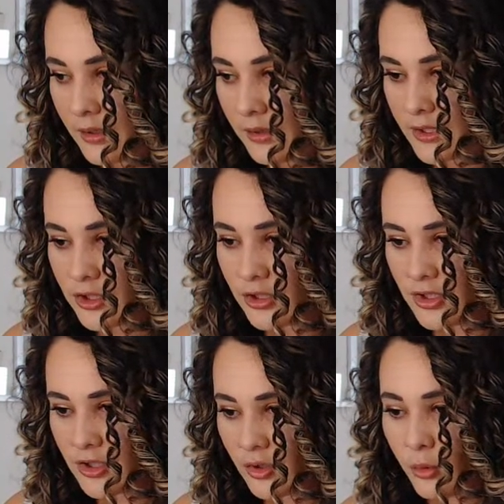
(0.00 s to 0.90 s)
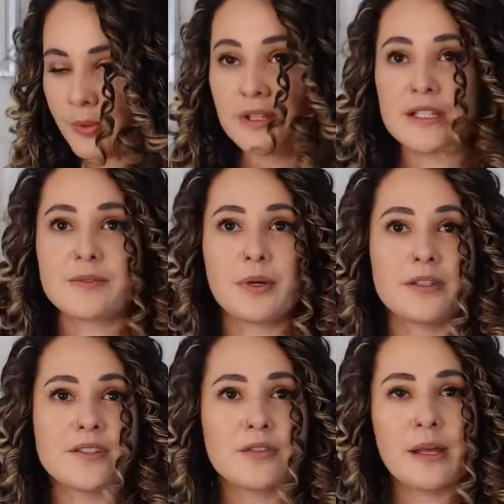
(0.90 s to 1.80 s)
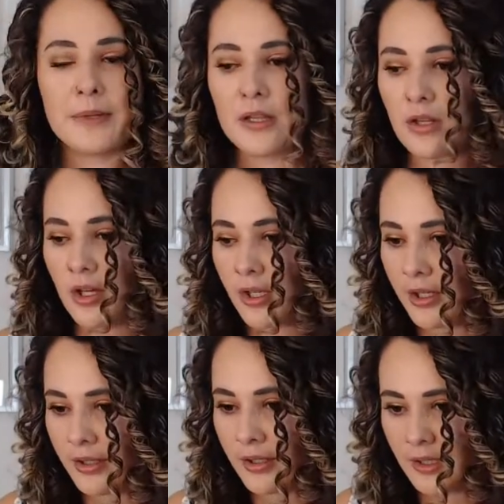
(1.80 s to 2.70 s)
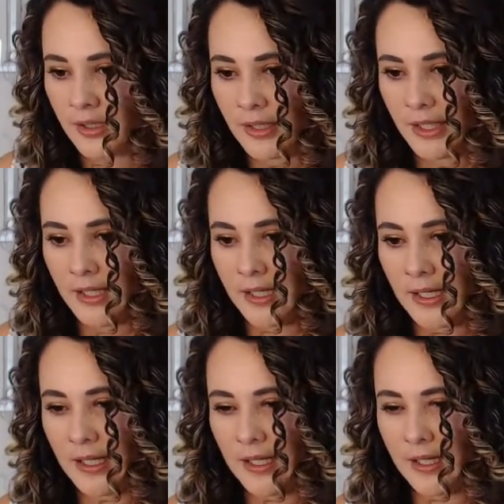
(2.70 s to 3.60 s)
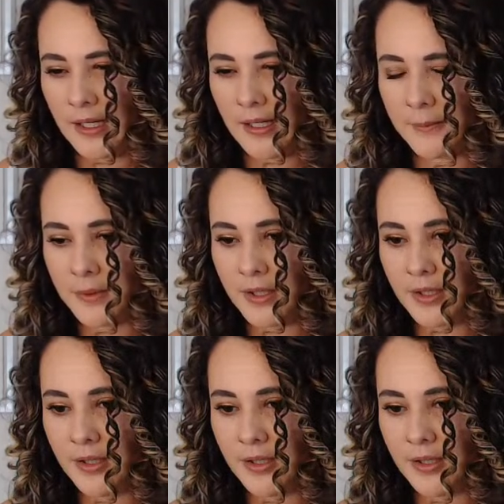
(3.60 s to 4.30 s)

Let's just open this one. So let me look. I